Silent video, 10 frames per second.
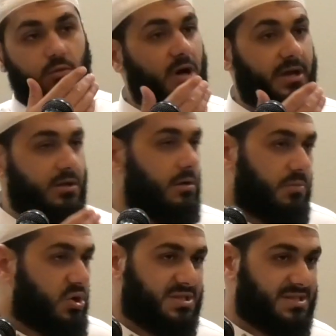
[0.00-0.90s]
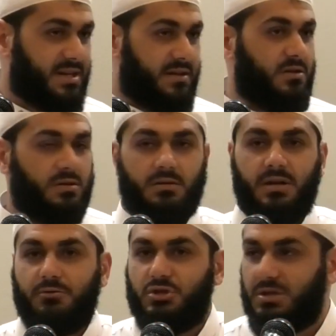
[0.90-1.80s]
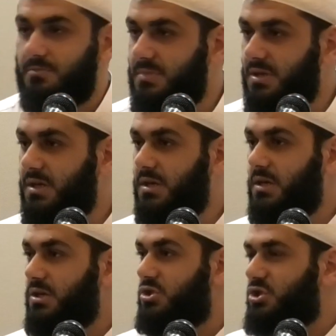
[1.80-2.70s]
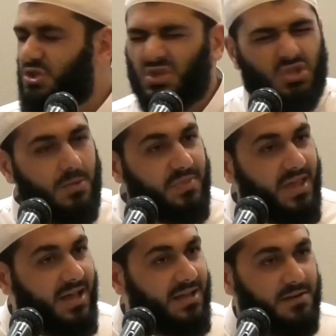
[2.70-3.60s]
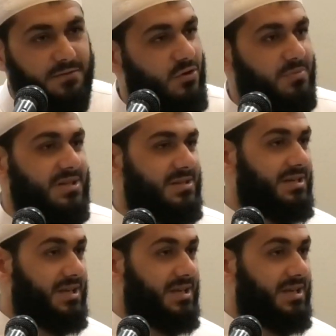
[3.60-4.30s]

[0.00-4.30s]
Why? Not because it's going to nourish him, just to stop that hunger for a minute.